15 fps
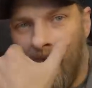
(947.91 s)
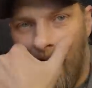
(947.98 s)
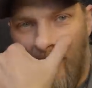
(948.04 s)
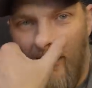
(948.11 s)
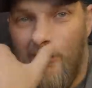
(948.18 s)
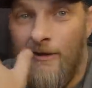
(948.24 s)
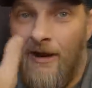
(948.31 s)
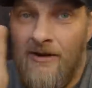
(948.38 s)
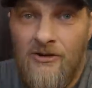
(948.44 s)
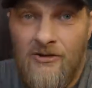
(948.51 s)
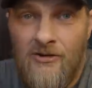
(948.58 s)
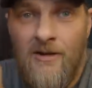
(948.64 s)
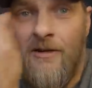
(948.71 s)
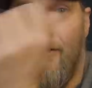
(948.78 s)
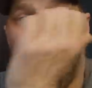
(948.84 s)
I tried to
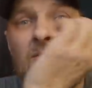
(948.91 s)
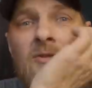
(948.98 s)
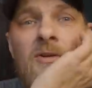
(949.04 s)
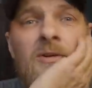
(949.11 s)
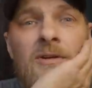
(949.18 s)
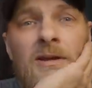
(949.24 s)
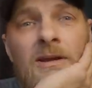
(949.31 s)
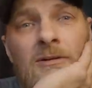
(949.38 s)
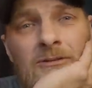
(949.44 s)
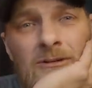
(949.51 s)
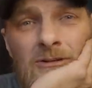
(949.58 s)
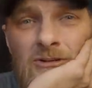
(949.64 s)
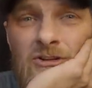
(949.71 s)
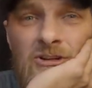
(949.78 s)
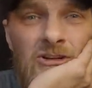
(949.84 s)
share her with you today,
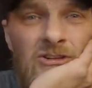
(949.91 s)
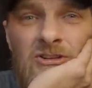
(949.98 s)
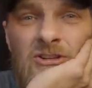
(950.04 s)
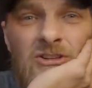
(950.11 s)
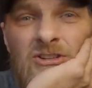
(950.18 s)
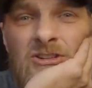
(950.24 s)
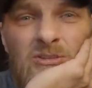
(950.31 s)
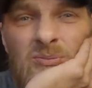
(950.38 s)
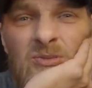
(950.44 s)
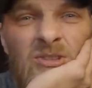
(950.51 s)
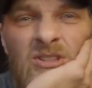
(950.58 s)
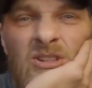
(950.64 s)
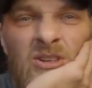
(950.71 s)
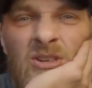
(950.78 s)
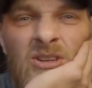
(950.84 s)
folks. She's just
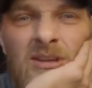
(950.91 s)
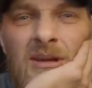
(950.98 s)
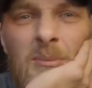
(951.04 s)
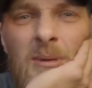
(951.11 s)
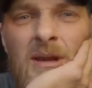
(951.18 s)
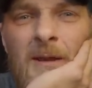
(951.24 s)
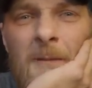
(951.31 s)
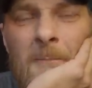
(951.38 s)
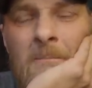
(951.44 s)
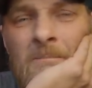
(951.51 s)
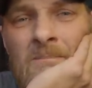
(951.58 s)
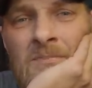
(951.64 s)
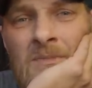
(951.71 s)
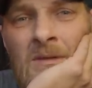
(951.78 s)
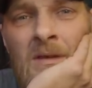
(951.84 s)
too sleepy.
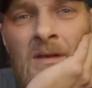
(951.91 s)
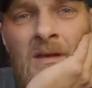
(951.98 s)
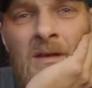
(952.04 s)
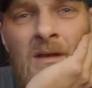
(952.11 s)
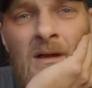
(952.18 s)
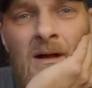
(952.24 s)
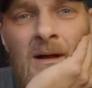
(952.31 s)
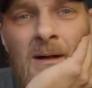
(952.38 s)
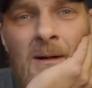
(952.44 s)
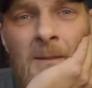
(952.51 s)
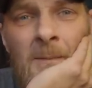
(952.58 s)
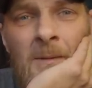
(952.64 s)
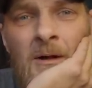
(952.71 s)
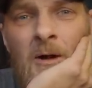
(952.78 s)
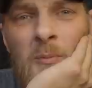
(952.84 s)

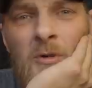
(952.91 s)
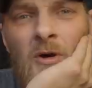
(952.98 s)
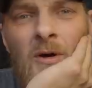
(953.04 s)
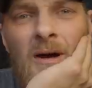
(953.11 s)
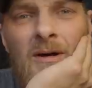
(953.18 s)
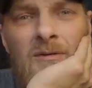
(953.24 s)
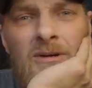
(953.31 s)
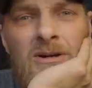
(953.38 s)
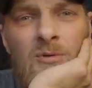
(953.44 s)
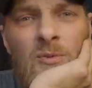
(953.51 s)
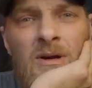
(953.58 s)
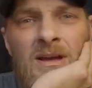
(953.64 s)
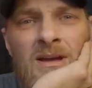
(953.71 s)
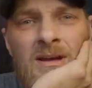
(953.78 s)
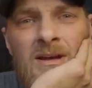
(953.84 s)
Um, hope you all have a good
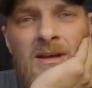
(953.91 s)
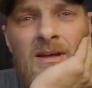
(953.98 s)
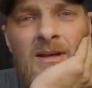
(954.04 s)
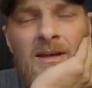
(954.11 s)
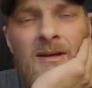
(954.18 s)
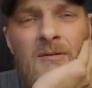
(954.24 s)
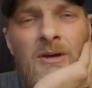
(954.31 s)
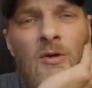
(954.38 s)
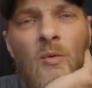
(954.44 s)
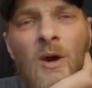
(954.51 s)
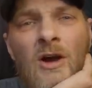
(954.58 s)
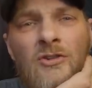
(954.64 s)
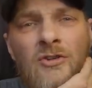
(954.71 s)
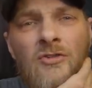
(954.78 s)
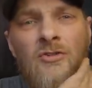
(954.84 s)
week. If you have any
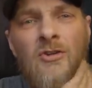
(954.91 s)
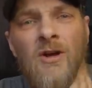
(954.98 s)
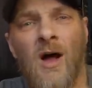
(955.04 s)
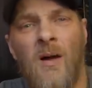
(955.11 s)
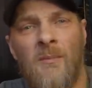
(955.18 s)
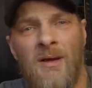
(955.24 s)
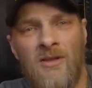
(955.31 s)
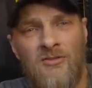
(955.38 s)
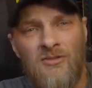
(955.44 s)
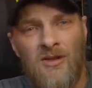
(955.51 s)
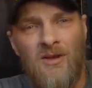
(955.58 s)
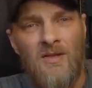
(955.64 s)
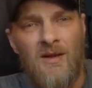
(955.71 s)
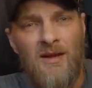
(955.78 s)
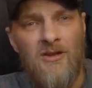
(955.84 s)
questions or comments,
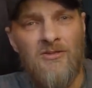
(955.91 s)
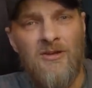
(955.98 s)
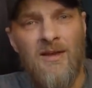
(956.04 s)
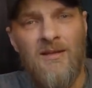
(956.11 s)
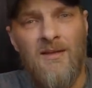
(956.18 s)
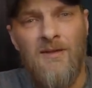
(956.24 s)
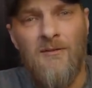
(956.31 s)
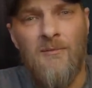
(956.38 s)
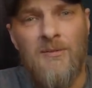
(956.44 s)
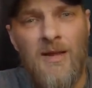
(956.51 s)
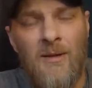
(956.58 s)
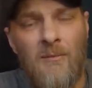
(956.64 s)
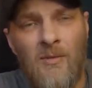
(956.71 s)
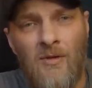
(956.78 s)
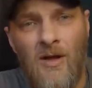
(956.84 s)
like I said, leave them
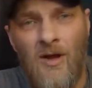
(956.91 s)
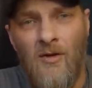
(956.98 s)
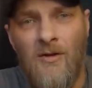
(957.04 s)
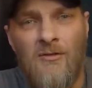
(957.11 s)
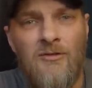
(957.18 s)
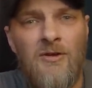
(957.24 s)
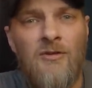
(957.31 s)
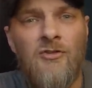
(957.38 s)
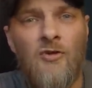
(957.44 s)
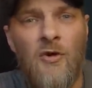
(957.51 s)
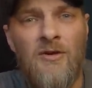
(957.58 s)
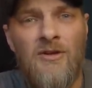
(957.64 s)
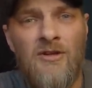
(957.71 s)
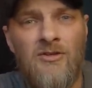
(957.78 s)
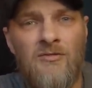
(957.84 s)
down below. If you
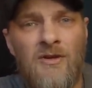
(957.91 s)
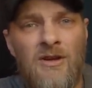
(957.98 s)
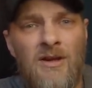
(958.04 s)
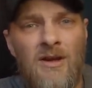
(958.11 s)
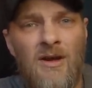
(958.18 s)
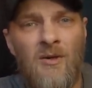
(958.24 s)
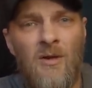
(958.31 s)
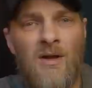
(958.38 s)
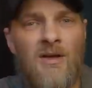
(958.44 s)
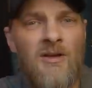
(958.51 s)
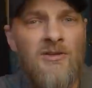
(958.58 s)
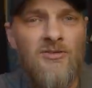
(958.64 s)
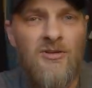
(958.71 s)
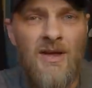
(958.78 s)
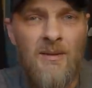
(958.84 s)
enjoyed this video,
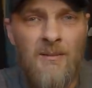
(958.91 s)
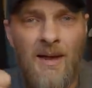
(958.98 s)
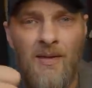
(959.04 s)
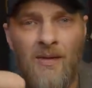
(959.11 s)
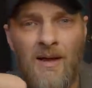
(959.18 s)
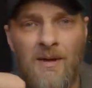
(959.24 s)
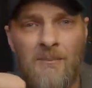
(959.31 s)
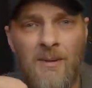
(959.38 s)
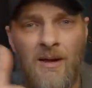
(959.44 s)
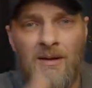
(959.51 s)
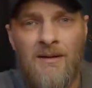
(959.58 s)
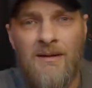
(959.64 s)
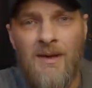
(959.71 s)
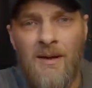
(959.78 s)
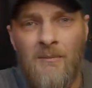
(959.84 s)
slam that like
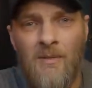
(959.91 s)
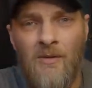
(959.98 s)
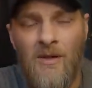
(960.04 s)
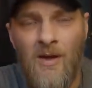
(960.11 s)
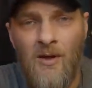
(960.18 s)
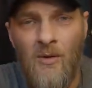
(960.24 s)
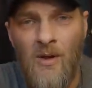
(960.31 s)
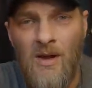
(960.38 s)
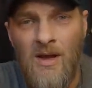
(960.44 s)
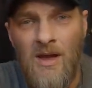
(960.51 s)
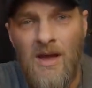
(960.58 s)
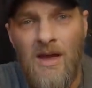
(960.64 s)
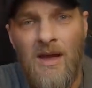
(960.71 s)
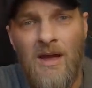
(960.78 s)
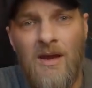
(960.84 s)
button down below.
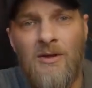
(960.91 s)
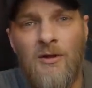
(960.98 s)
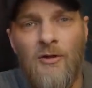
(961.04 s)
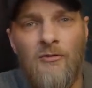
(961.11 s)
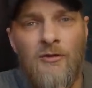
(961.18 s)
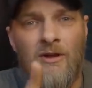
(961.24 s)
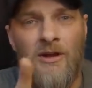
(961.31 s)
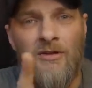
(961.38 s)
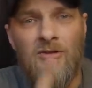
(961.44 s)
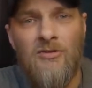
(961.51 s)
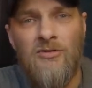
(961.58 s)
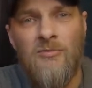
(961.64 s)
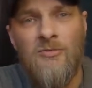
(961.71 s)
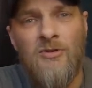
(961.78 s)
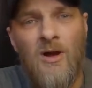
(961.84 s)
And don't forget to
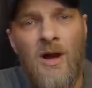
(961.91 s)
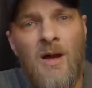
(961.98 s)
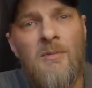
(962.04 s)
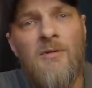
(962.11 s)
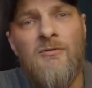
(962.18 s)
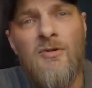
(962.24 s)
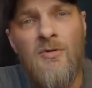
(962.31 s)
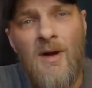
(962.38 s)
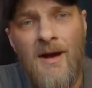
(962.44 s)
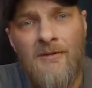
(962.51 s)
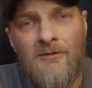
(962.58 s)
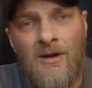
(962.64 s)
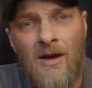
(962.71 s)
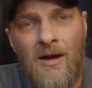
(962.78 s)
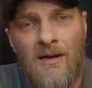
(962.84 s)
subscribe if you
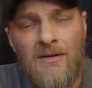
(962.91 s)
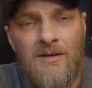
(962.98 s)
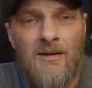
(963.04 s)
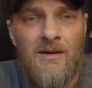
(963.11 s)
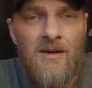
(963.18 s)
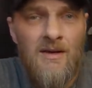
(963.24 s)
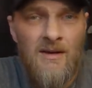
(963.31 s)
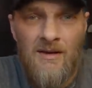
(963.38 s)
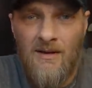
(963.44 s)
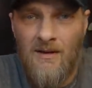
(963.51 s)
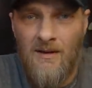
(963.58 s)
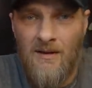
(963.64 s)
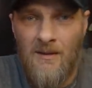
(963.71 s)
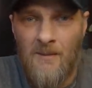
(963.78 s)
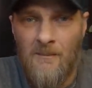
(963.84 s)
have not.
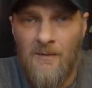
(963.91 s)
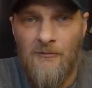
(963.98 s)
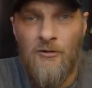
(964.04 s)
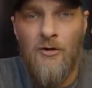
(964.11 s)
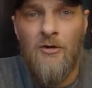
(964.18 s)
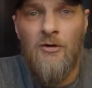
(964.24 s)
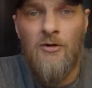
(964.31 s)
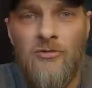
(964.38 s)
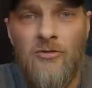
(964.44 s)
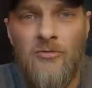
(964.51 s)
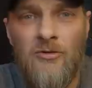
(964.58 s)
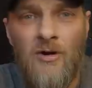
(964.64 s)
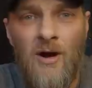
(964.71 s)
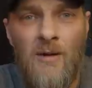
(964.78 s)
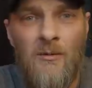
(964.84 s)
Um, if you're
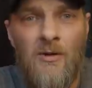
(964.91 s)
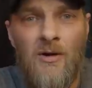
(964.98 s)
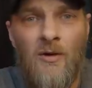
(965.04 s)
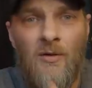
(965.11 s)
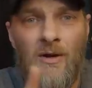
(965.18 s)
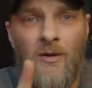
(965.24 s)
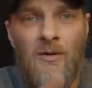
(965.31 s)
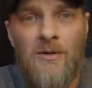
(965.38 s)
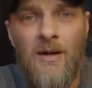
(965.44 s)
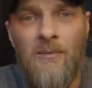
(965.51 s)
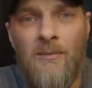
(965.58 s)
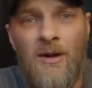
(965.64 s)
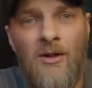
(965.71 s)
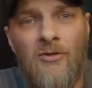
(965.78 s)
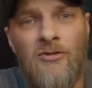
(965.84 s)
subscriber, click on
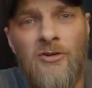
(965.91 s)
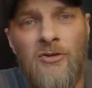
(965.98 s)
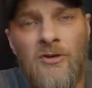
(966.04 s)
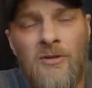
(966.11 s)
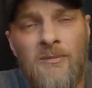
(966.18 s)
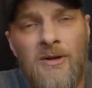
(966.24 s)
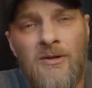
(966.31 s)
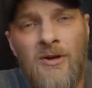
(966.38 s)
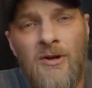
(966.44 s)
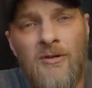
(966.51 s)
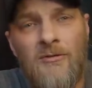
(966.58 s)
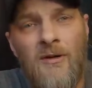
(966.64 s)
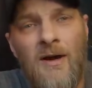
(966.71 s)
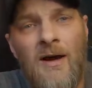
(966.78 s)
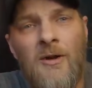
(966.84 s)
that bell so you can be
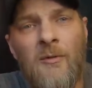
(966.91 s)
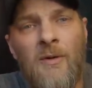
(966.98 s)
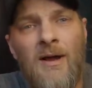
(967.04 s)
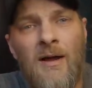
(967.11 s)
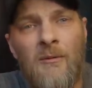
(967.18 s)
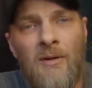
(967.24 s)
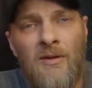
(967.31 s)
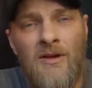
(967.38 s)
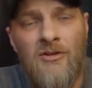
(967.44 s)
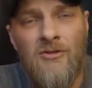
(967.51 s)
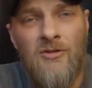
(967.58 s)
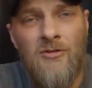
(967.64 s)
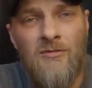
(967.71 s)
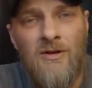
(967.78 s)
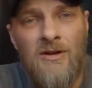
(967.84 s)
notified when I release
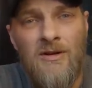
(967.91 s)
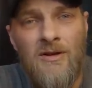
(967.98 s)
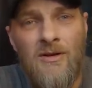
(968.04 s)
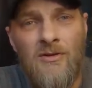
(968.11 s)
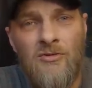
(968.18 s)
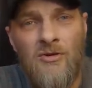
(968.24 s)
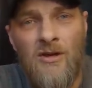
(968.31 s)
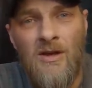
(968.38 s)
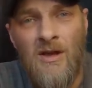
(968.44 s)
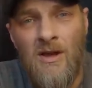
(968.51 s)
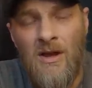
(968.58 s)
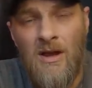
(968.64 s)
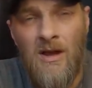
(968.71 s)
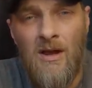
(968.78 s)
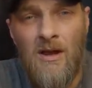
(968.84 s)
new videos.
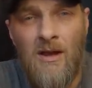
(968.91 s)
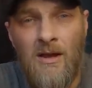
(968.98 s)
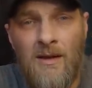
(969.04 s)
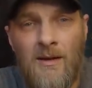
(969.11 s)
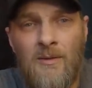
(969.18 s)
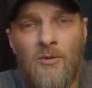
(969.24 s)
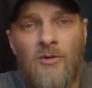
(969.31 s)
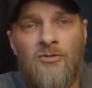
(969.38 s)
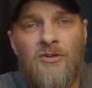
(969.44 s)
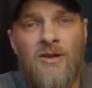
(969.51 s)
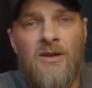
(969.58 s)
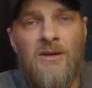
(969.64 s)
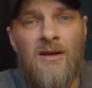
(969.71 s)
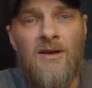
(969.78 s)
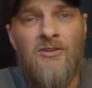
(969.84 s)
And we'll see
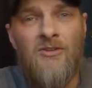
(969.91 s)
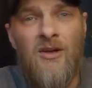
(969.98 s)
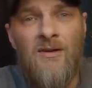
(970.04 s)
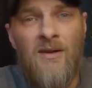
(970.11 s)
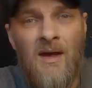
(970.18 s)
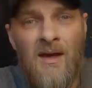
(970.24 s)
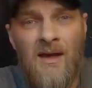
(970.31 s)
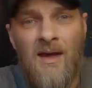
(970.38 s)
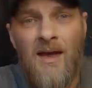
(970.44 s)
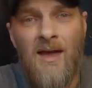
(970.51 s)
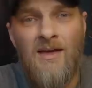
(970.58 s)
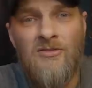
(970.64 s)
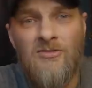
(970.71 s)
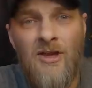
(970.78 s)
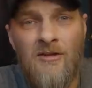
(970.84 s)
you next Sunday
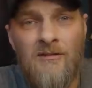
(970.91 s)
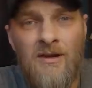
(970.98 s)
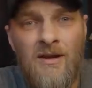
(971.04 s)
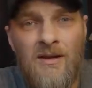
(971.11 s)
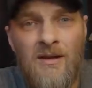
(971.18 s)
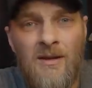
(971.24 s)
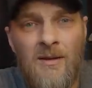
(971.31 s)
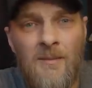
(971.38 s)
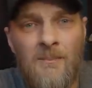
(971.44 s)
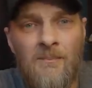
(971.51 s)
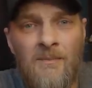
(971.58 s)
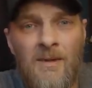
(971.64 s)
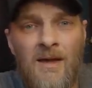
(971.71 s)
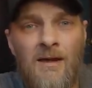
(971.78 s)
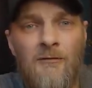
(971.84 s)
at 7 a.m.
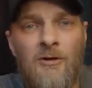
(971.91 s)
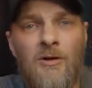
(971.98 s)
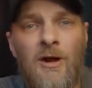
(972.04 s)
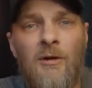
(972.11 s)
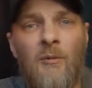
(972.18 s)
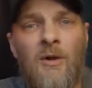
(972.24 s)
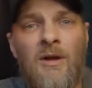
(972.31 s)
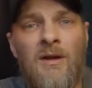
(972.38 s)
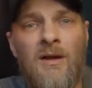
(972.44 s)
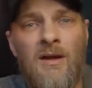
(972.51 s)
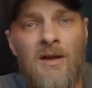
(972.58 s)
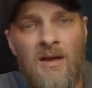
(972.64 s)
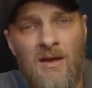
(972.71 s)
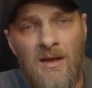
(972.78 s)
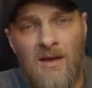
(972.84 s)
Have a great week
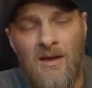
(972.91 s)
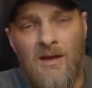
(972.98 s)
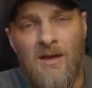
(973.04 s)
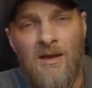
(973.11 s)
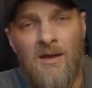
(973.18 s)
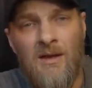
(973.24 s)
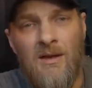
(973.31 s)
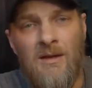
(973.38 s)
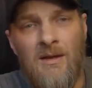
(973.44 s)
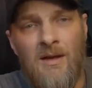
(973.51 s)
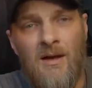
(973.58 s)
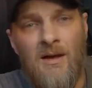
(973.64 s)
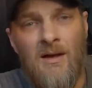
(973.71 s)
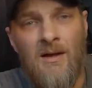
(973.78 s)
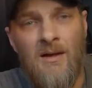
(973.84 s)
and
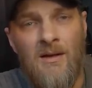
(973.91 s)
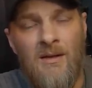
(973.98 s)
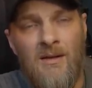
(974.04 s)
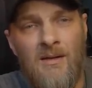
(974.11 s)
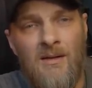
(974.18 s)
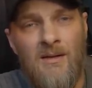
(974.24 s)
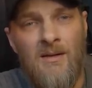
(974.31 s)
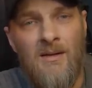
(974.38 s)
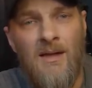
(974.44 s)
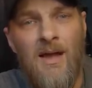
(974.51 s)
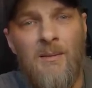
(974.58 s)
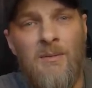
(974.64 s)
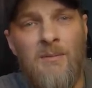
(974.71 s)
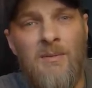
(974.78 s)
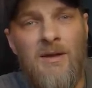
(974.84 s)
uh,
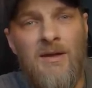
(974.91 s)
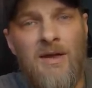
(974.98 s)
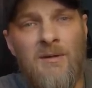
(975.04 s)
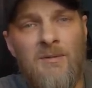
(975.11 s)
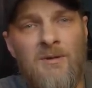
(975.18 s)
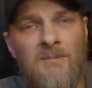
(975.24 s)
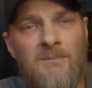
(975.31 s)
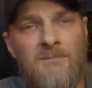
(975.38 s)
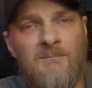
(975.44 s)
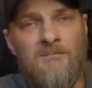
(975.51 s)
happy beekeeping.